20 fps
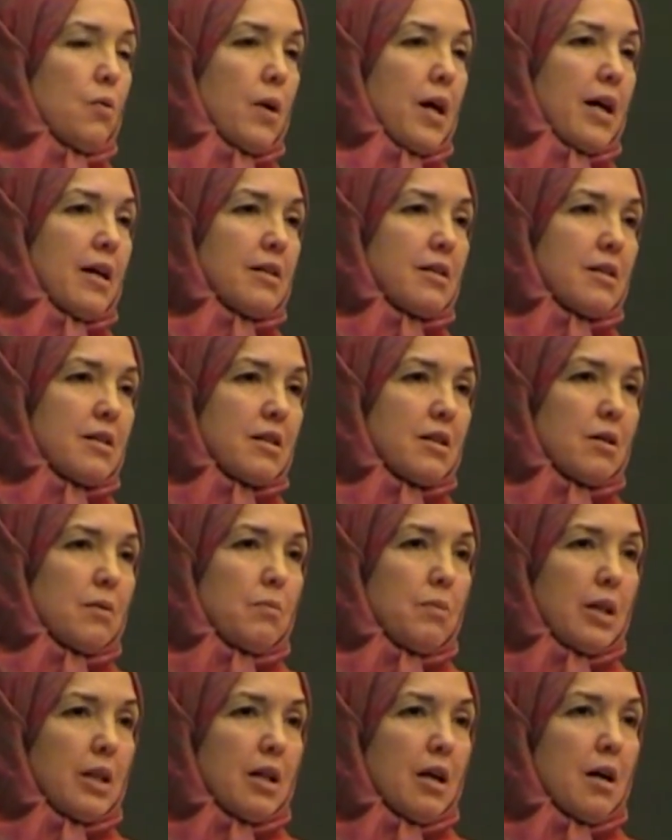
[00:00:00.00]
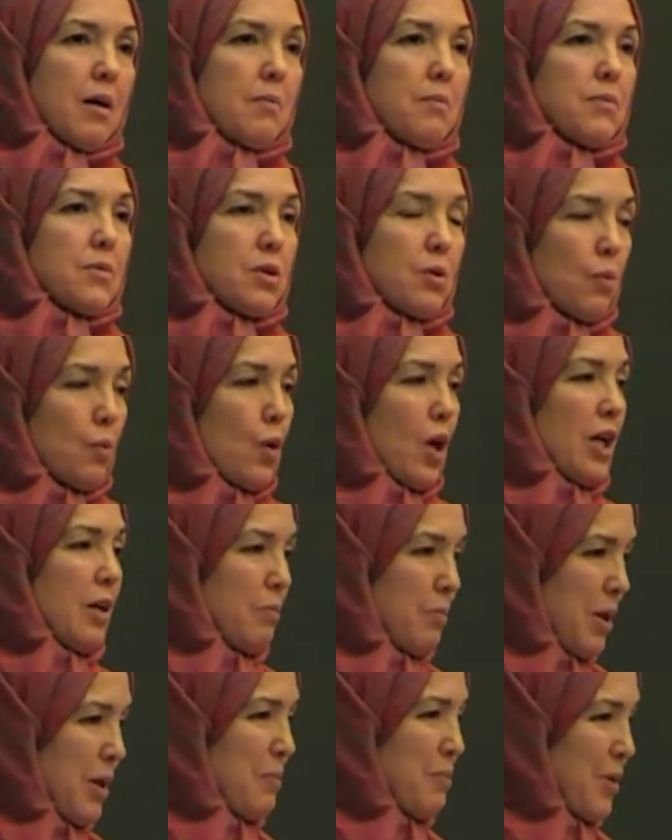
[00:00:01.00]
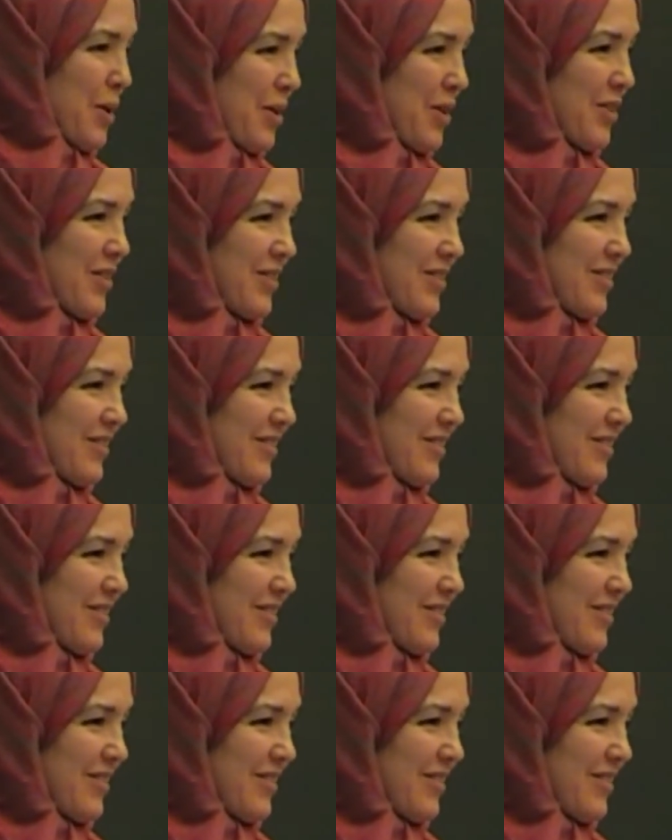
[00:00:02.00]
West becomes white people.